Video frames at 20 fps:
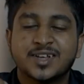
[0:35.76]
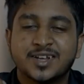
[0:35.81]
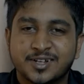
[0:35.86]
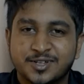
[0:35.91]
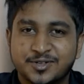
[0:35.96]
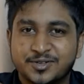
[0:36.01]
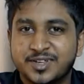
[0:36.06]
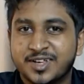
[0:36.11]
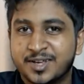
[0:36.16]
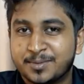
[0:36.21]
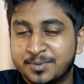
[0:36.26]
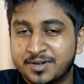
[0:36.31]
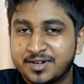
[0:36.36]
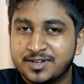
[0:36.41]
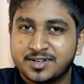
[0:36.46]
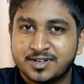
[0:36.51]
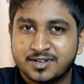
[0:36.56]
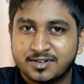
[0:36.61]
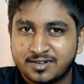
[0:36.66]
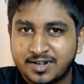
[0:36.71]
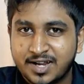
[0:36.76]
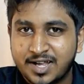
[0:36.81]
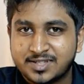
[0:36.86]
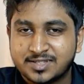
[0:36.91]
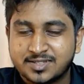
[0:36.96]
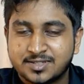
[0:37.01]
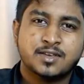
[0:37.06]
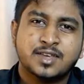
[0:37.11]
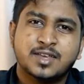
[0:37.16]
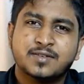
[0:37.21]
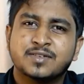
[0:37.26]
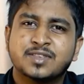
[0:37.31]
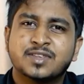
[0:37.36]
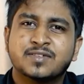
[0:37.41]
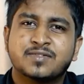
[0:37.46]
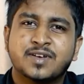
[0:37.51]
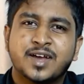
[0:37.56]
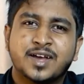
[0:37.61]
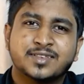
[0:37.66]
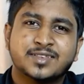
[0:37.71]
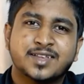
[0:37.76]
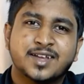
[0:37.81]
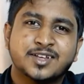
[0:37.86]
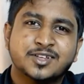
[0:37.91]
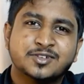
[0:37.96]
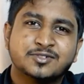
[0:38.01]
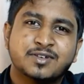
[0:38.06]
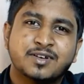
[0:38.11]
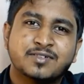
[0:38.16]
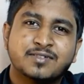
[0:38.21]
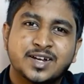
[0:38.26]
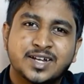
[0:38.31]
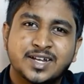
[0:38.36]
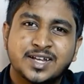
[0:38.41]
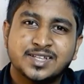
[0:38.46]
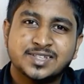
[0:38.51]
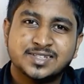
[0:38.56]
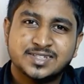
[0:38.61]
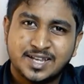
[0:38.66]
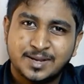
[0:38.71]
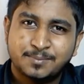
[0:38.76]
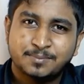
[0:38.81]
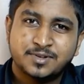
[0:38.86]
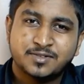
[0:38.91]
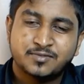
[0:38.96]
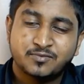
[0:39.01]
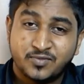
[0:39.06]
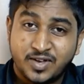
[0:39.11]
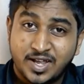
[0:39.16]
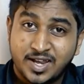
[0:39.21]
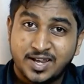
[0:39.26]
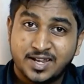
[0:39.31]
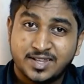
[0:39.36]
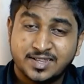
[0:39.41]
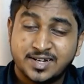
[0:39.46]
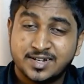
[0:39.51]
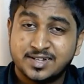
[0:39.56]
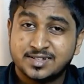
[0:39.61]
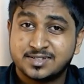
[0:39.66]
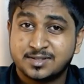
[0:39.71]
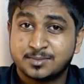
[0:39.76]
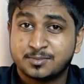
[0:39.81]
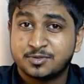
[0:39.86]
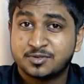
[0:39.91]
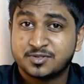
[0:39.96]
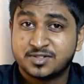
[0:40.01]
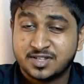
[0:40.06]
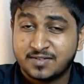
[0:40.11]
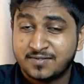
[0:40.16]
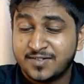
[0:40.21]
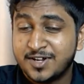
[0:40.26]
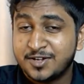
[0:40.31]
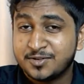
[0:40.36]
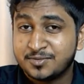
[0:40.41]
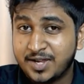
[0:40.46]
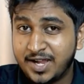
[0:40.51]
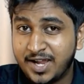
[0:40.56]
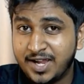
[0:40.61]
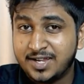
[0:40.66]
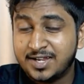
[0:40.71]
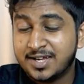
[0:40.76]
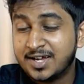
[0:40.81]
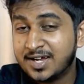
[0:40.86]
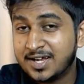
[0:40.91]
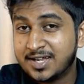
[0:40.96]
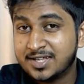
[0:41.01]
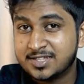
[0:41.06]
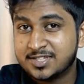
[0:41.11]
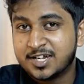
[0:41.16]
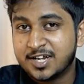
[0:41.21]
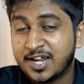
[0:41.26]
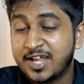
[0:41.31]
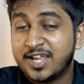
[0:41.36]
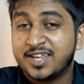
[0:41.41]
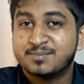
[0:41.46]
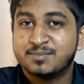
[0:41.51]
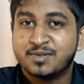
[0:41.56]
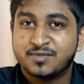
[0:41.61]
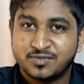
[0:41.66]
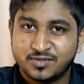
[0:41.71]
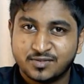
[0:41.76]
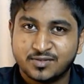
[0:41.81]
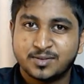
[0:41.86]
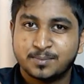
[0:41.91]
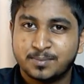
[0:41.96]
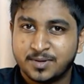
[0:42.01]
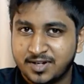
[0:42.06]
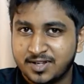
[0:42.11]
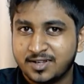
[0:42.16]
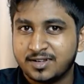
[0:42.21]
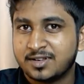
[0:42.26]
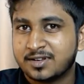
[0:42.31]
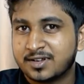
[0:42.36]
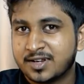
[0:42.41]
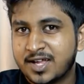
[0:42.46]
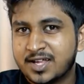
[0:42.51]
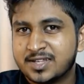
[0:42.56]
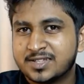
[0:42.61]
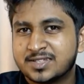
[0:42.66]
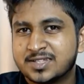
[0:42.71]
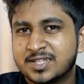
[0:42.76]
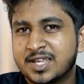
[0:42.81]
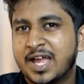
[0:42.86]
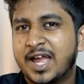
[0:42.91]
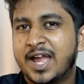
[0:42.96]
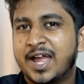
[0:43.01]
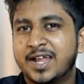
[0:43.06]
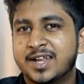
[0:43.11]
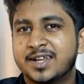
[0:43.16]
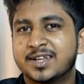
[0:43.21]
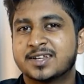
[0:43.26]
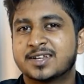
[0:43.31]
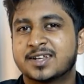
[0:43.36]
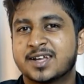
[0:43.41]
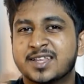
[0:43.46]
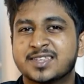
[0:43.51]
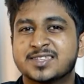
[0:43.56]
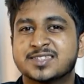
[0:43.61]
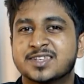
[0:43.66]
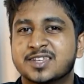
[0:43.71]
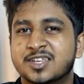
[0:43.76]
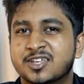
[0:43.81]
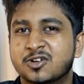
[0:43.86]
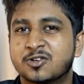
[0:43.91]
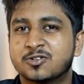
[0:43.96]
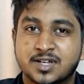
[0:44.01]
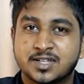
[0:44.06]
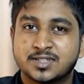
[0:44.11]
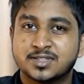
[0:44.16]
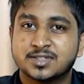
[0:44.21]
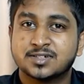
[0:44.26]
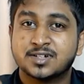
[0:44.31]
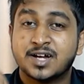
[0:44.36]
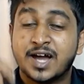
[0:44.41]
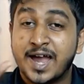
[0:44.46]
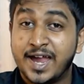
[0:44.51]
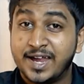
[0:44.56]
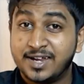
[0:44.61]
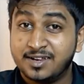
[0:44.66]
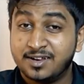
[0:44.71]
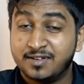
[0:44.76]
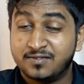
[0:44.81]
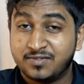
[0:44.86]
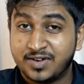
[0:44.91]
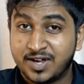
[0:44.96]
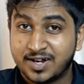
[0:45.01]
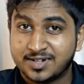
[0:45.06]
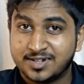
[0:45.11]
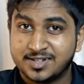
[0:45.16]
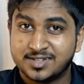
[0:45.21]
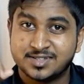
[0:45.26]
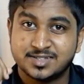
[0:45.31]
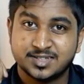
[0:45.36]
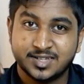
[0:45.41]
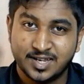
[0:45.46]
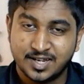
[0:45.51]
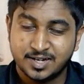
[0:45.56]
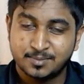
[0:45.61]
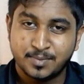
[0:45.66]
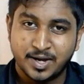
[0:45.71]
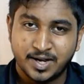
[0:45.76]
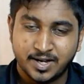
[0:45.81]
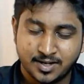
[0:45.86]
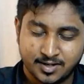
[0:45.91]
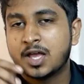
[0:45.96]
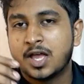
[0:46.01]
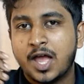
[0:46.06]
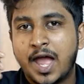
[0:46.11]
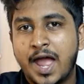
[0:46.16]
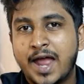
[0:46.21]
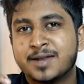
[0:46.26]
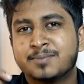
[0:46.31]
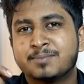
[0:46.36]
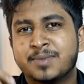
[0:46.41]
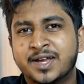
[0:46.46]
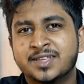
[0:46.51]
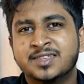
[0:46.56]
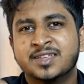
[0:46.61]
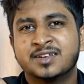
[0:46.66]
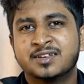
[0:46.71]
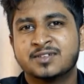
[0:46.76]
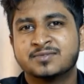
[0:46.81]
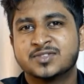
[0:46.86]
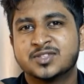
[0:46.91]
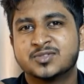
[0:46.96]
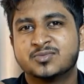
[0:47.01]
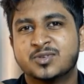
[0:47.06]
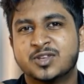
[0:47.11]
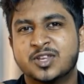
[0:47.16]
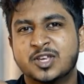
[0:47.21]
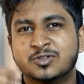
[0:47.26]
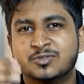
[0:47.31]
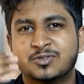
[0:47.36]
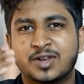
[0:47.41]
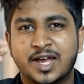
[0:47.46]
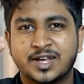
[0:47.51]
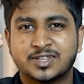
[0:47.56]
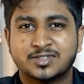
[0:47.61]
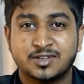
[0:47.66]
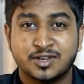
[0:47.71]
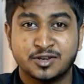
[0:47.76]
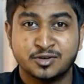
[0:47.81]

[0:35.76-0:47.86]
during during a particular class. Given the fact that you have at least slept well, that is about 7 to 8 hours a night before the particular class, and considering all other ideal factors in mind and by the end of this video you will actually